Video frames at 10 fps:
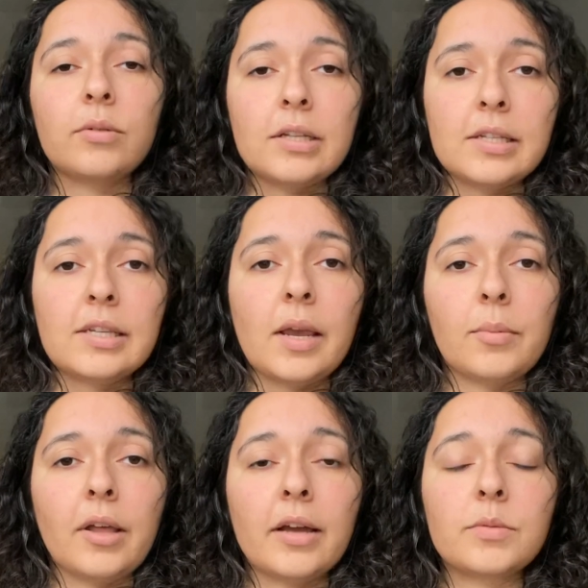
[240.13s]
to
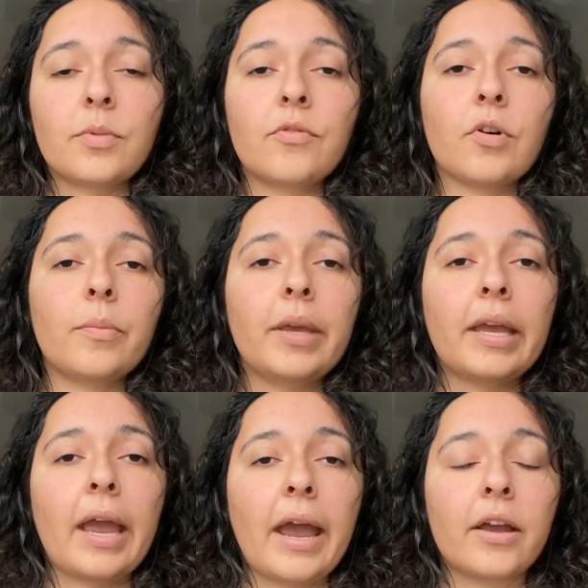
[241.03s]
stabilize before
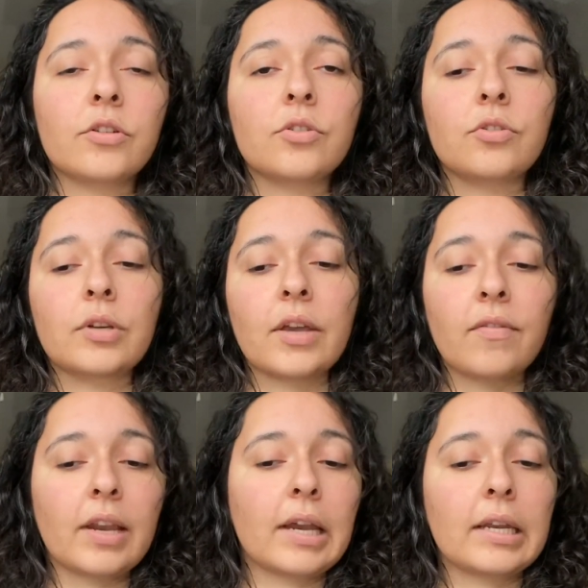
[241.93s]
being handled or
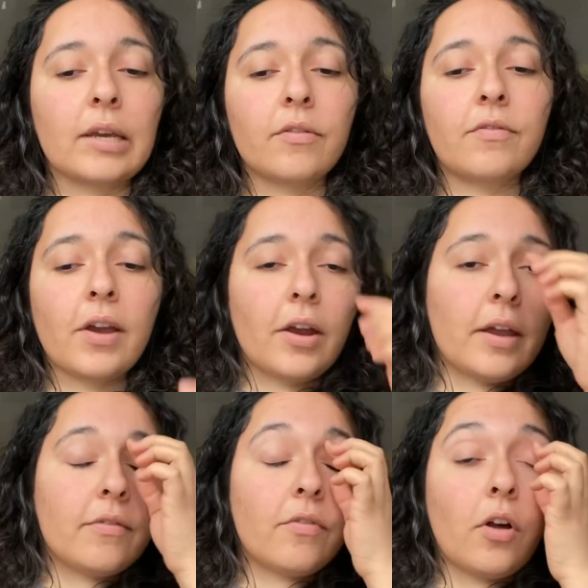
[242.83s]
given any very
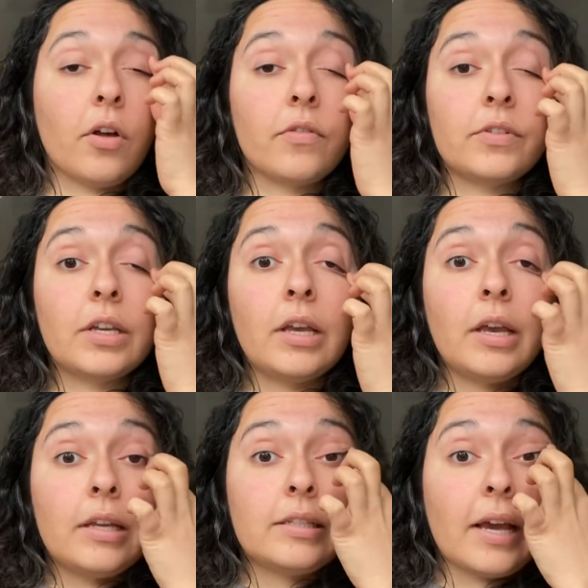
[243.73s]
involved
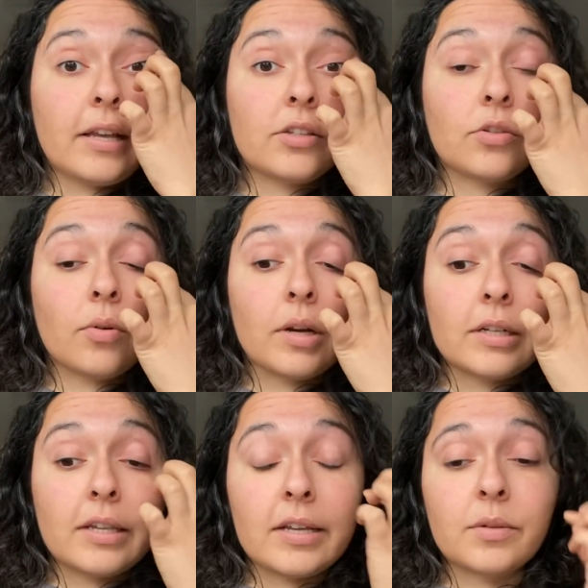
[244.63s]
tests or
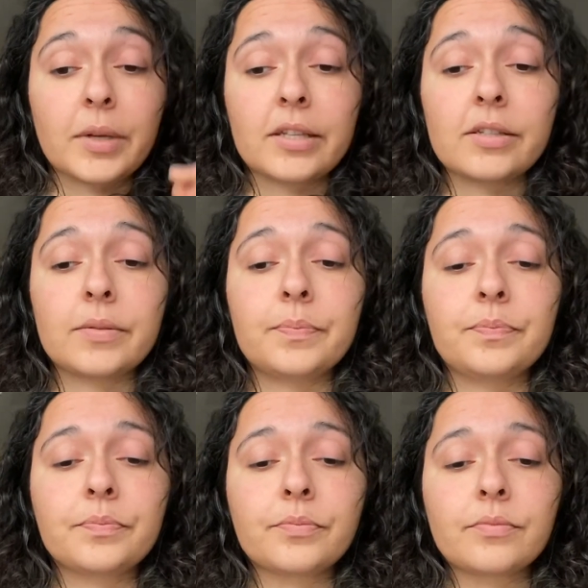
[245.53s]
assessments.
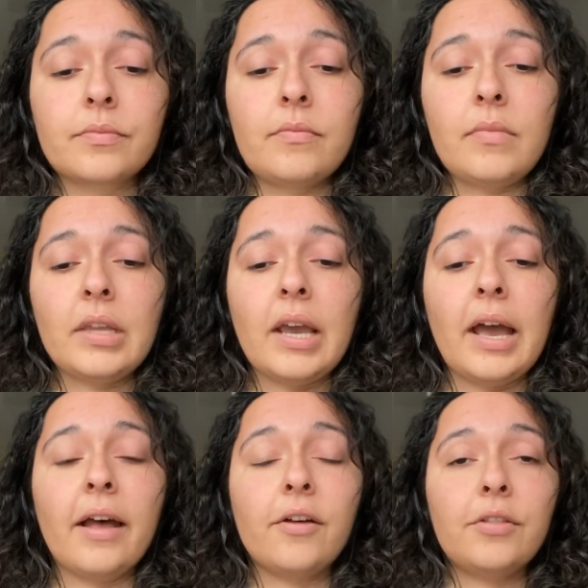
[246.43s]

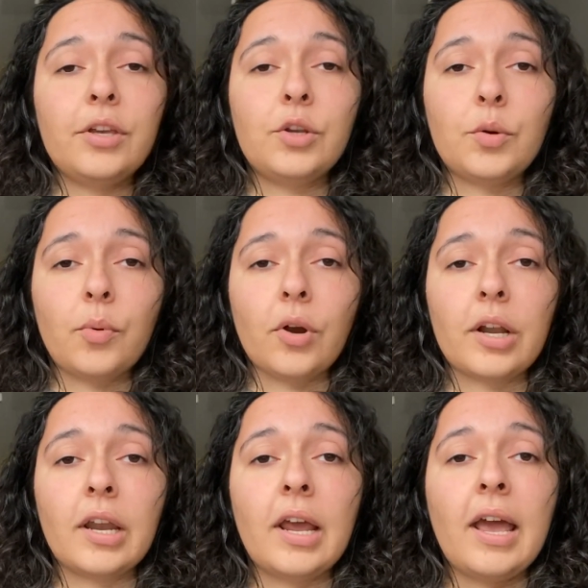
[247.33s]
A healthy
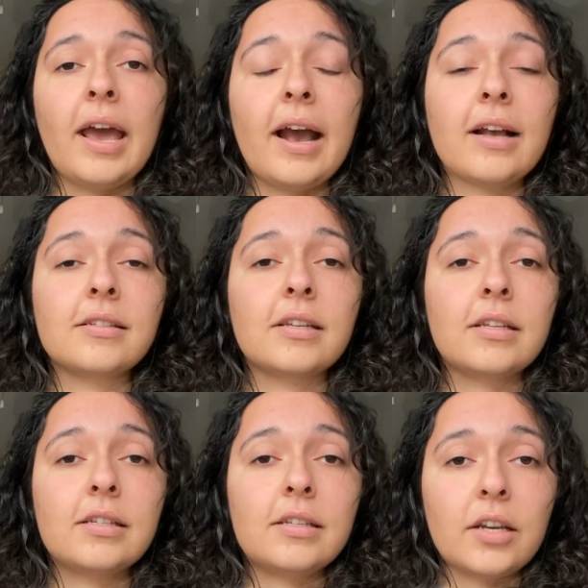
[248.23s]
newborn has an
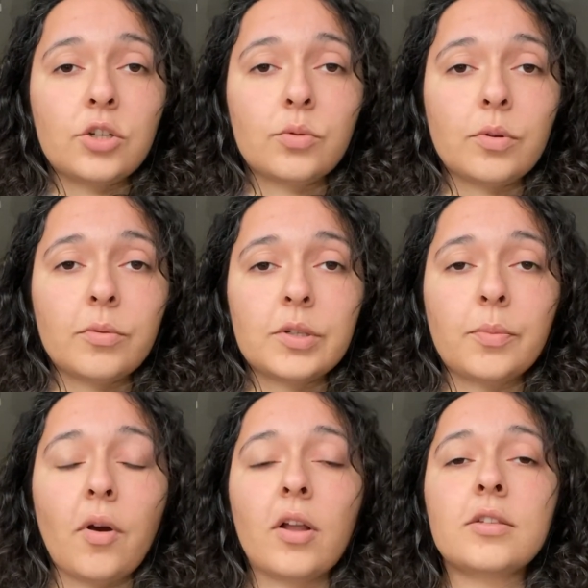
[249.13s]
instinctual
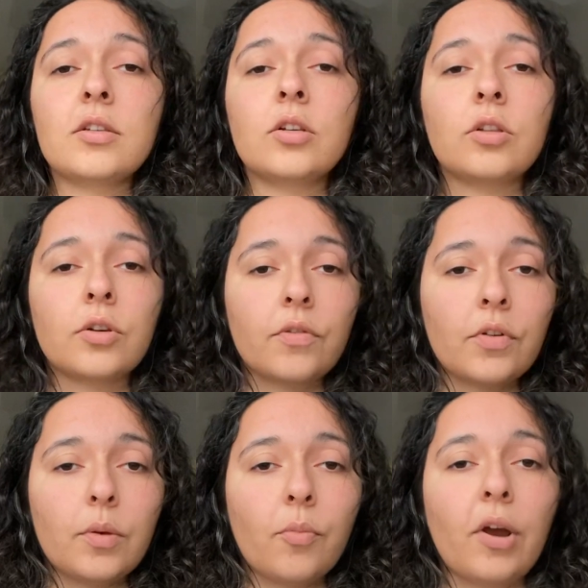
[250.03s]
response to look
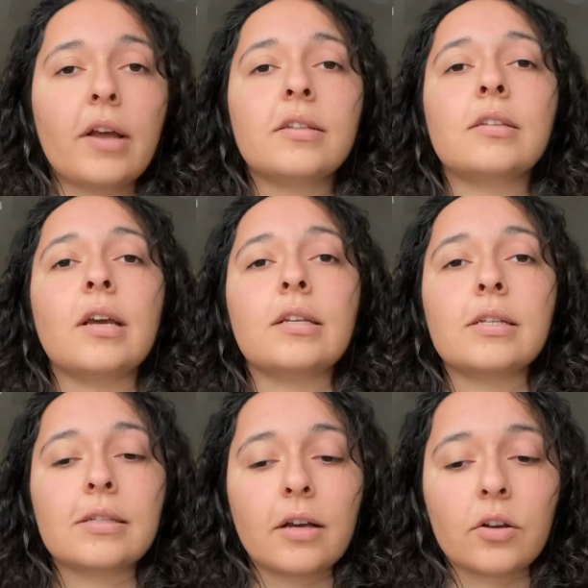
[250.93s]
for the breast and to
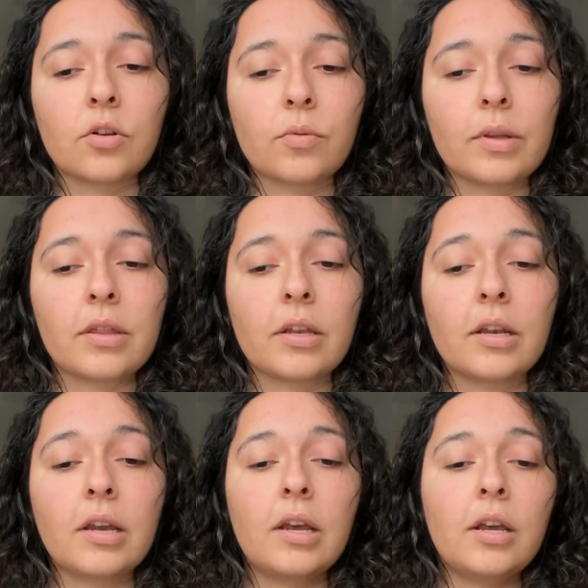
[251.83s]
suckle
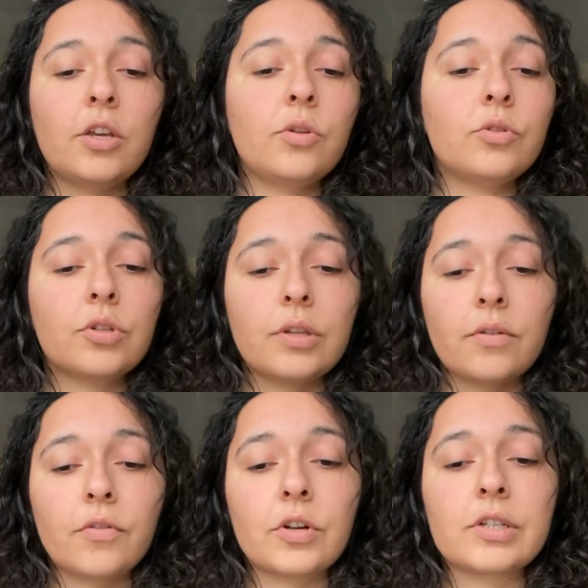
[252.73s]
within usually the
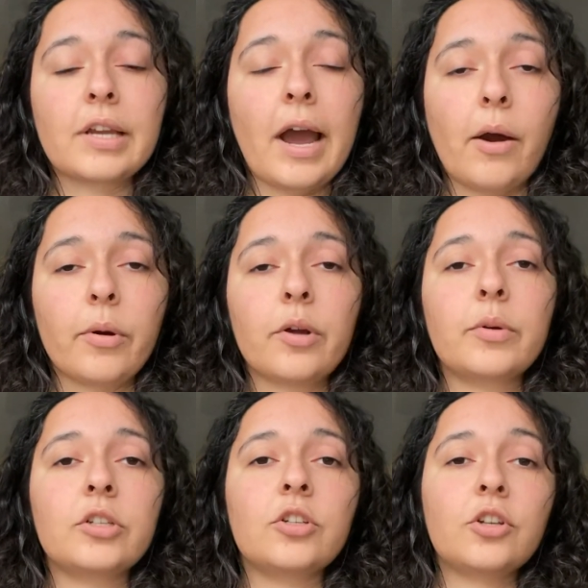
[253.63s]
first hour,
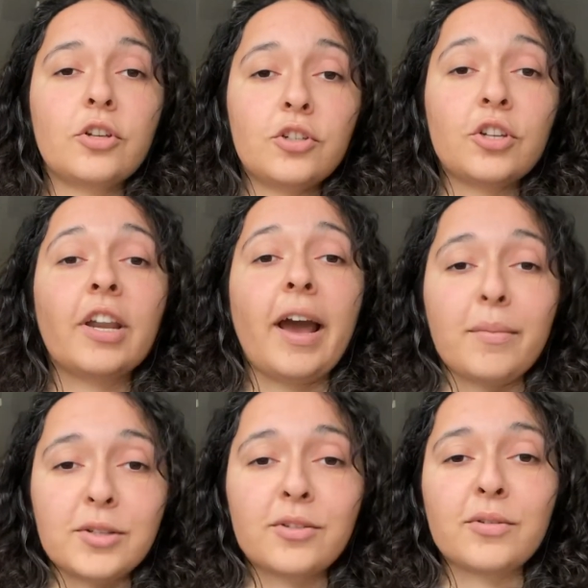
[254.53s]
which should
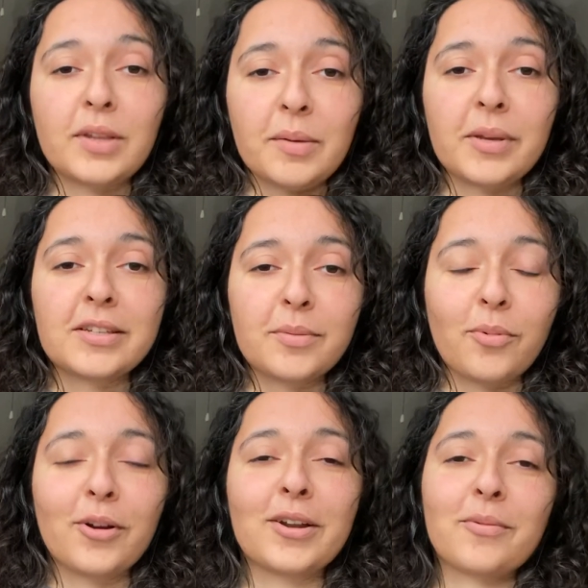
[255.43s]
absolutely be
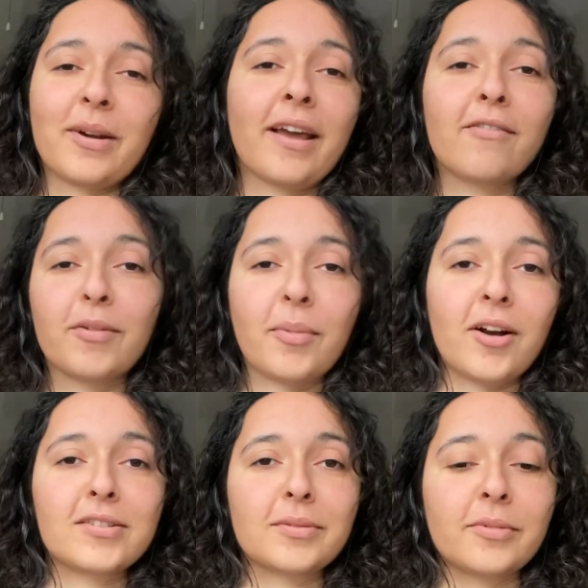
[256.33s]
supported whenever
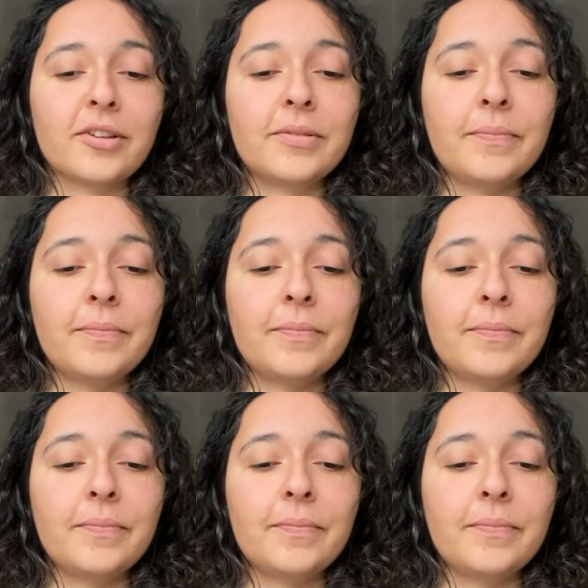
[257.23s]
possible.